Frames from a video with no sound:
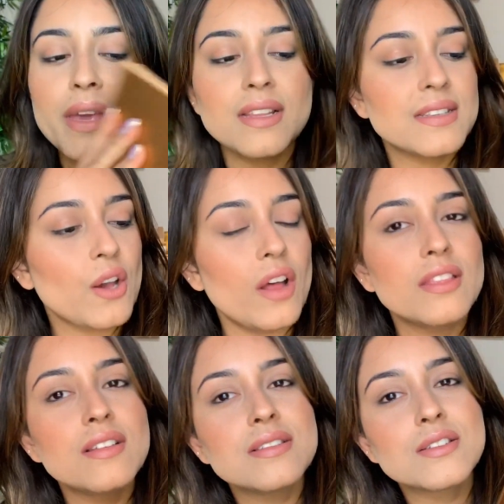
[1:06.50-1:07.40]
It's
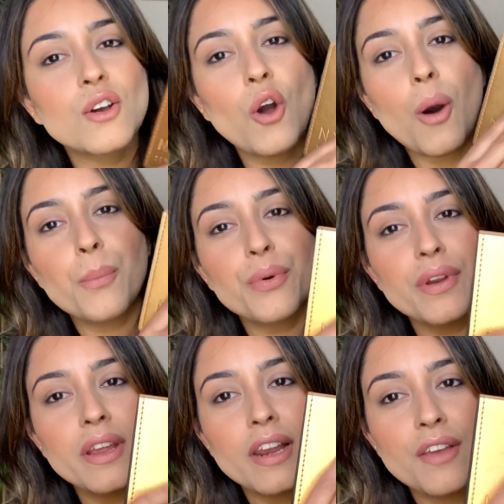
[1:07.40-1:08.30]
got this
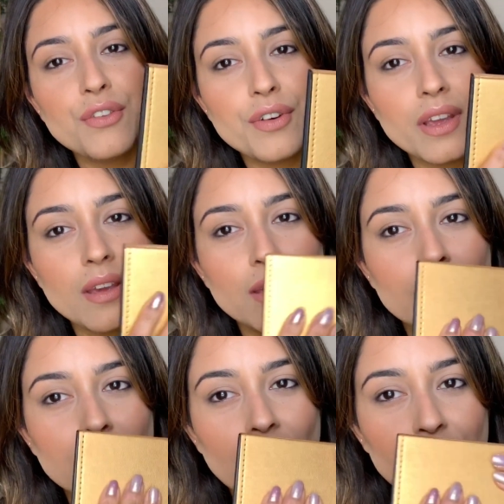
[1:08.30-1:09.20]
coppery leathery
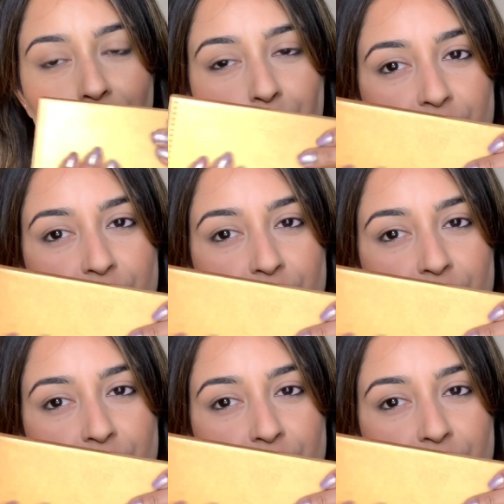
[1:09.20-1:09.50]
cover,